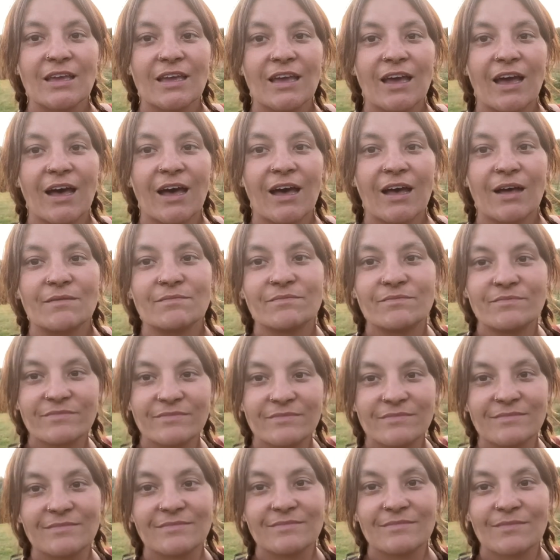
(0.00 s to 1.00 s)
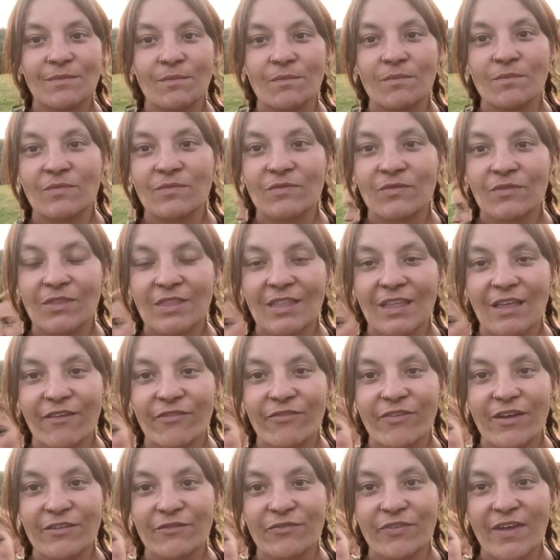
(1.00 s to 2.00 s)

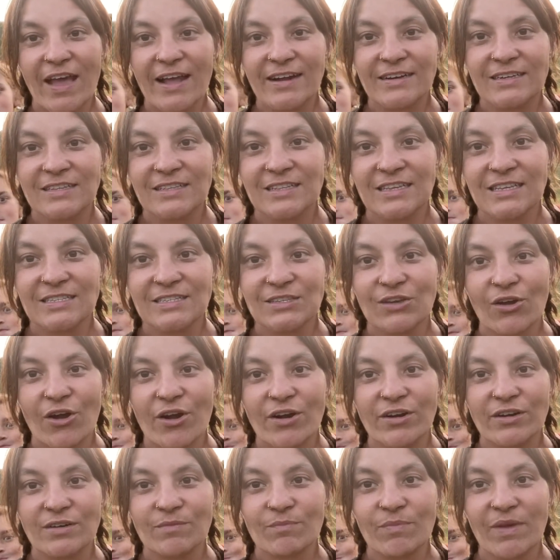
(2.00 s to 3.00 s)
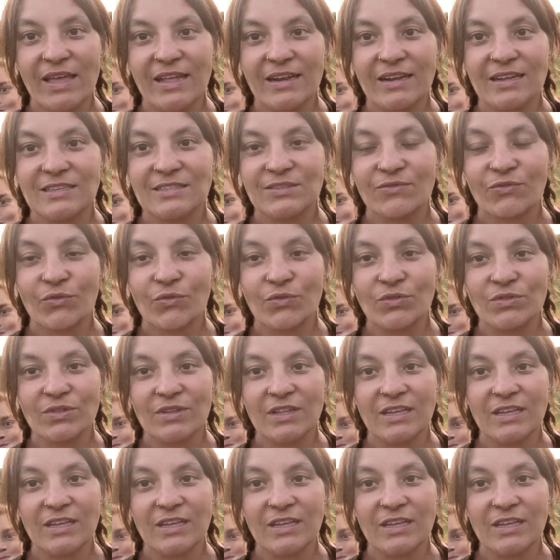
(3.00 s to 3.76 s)
Fun fact, this garden bed is full.